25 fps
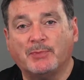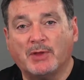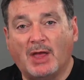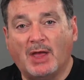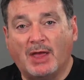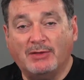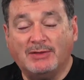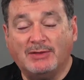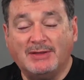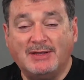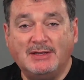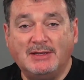
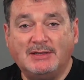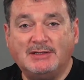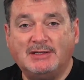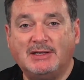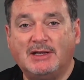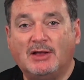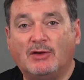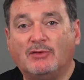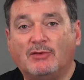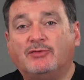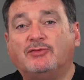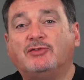a
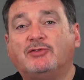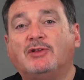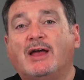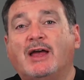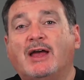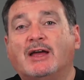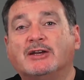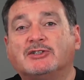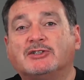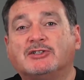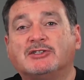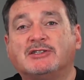TTL
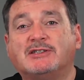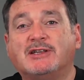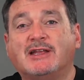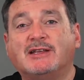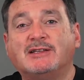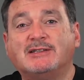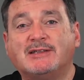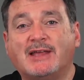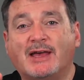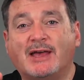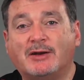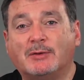flash
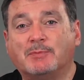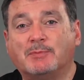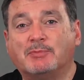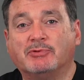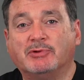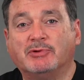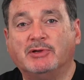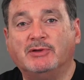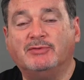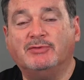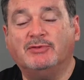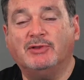sends out a
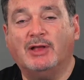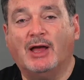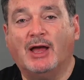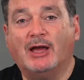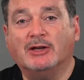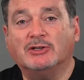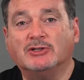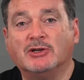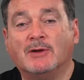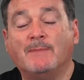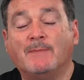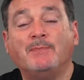
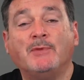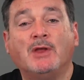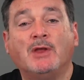pre-flash